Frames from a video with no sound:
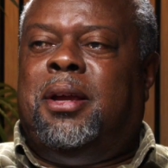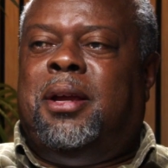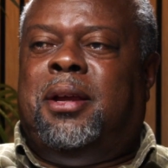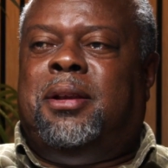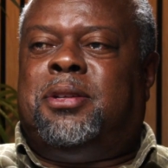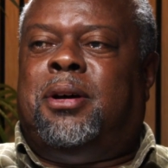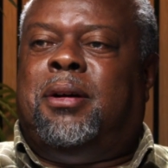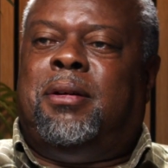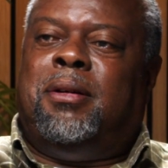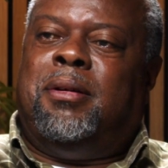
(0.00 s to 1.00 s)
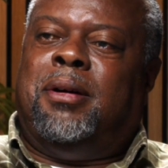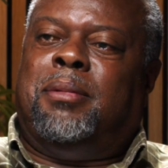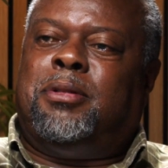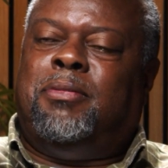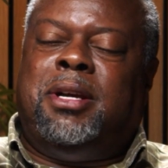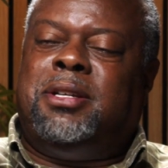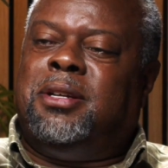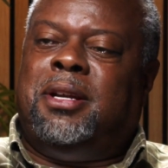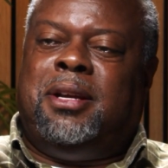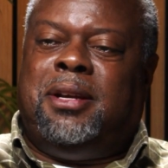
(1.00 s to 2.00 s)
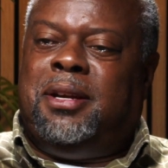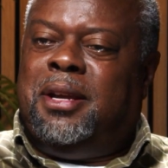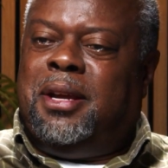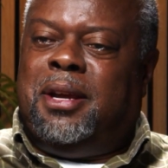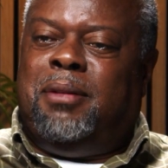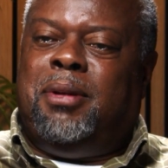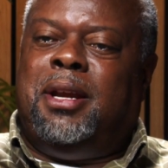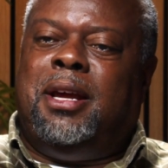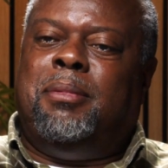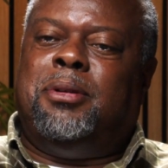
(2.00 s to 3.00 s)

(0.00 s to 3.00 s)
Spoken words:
it's observation and being able